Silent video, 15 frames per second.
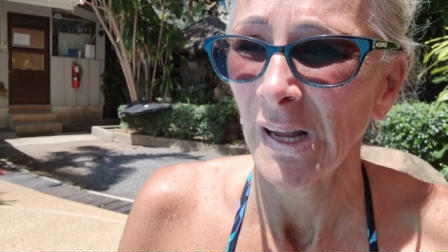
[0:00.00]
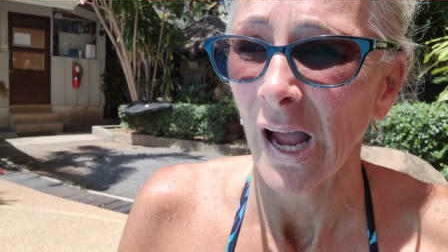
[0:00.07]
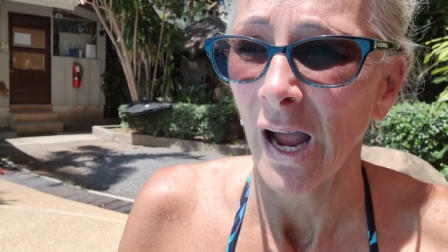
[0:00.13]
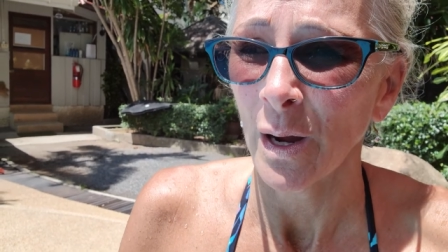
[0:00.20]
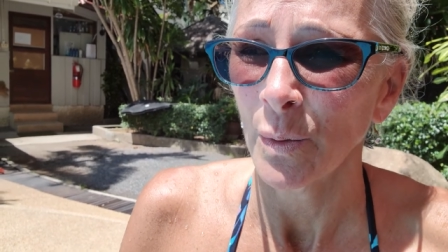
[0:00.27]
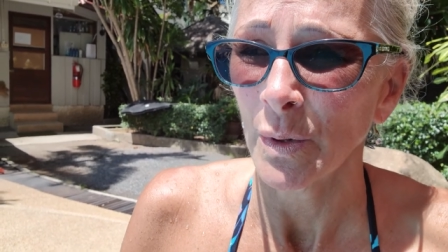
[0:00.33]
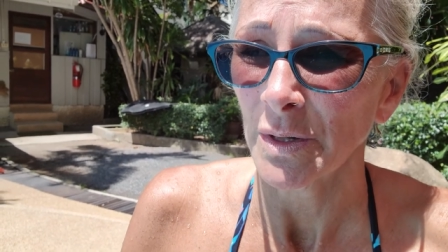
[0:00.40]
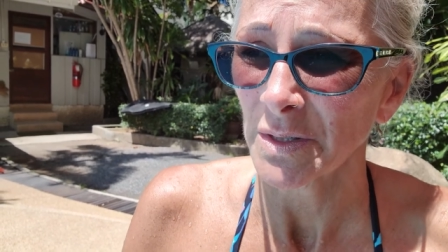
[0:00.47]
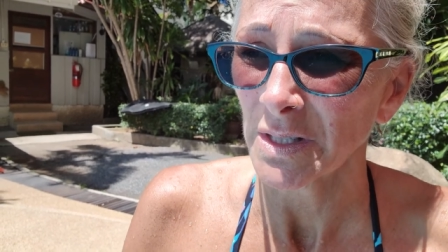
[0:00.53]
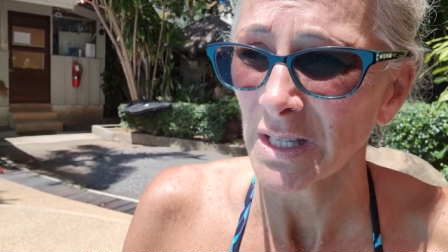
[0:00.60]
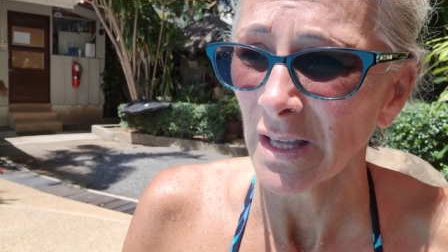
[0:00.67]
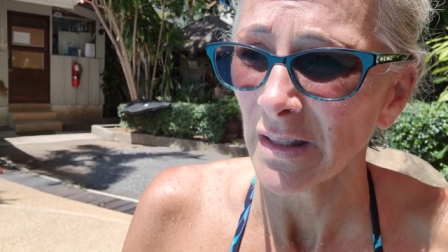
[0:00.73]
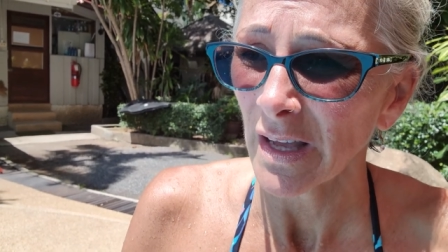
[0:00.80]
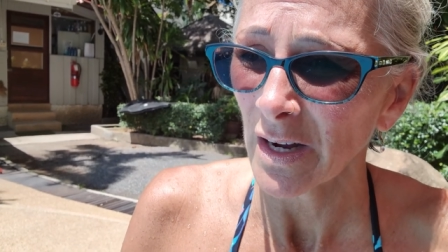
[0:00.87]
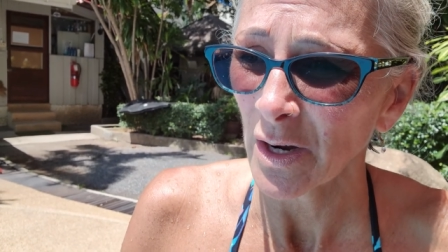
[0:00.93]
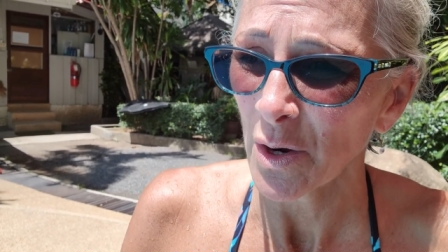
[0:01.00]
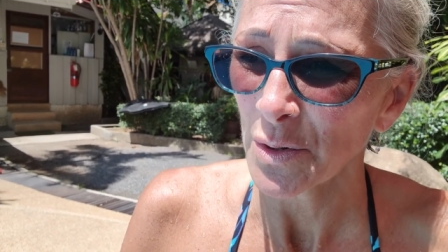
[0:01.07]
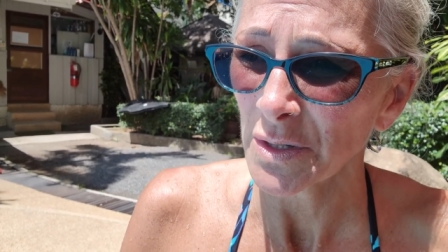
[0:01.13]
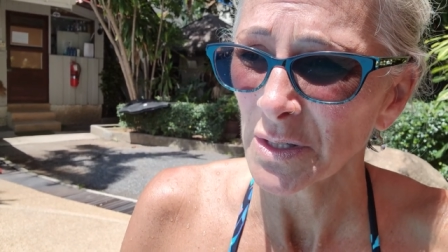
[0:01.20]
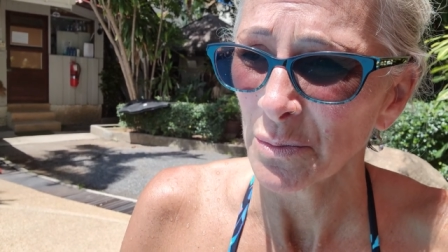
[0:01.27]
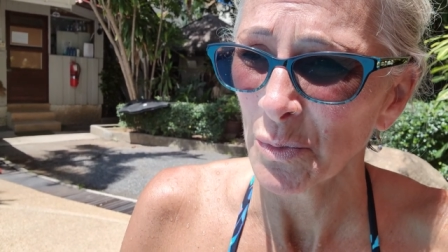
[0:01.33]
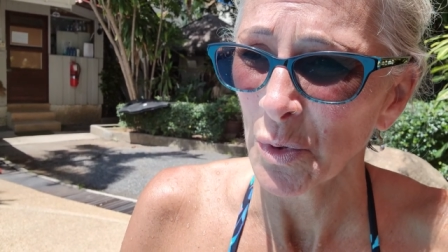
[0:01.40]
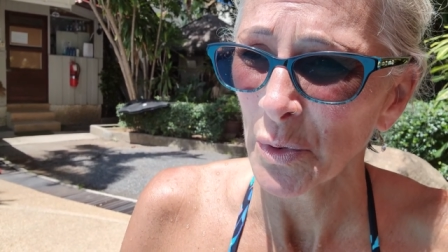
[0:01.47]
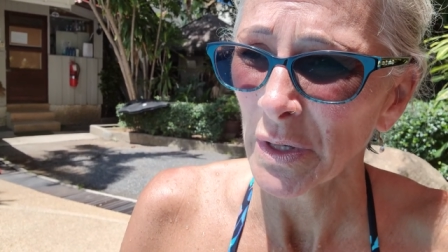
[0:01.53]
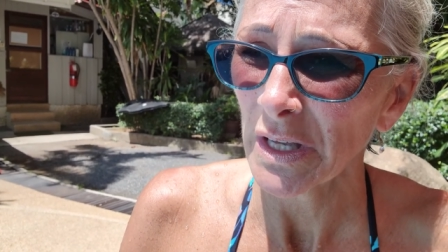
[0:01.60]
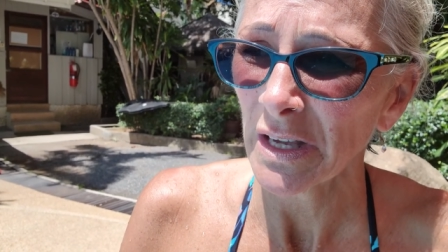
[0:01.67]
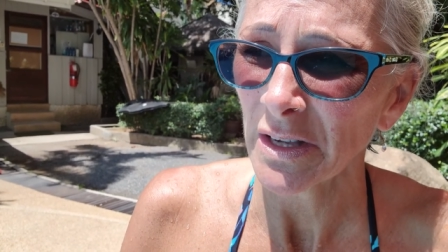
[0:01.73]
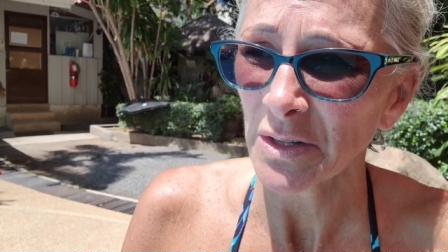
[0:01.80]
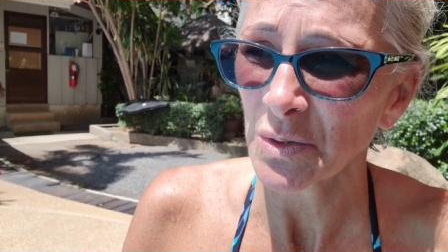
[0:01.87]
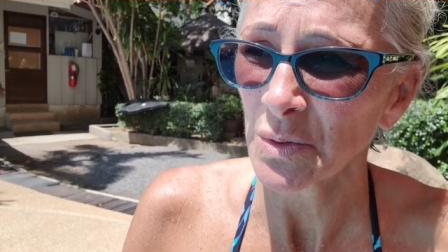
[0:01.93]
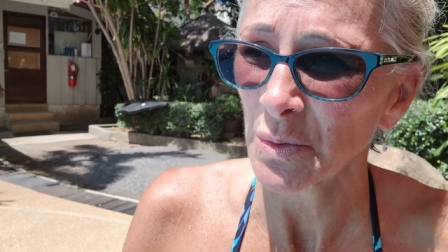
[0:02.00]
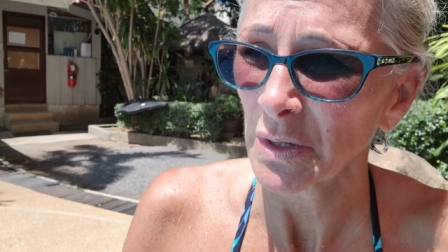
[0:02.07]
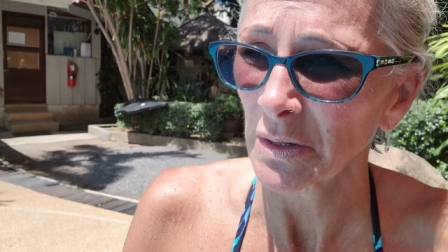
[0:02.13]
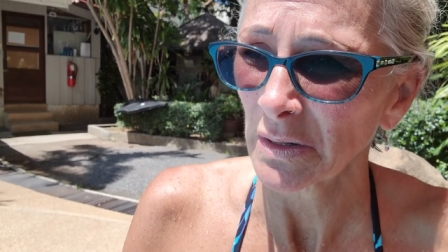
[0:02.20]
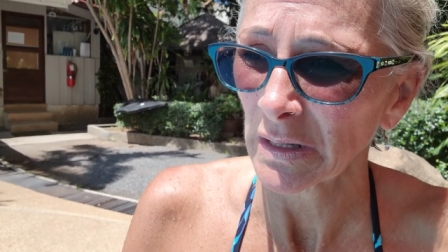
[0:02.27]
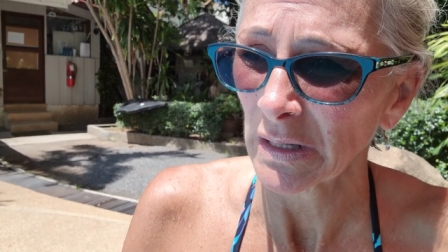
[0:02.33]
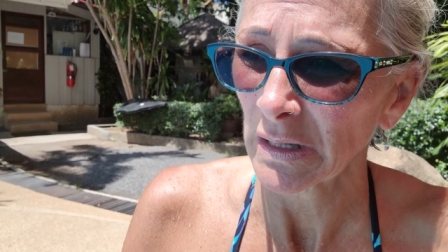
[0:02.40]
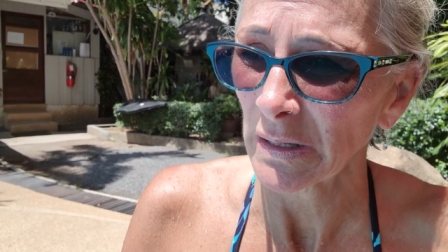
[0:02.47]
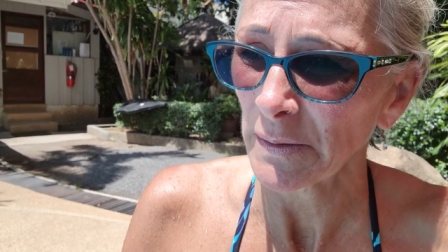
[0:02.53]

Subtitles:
I will say that Koh Samui has really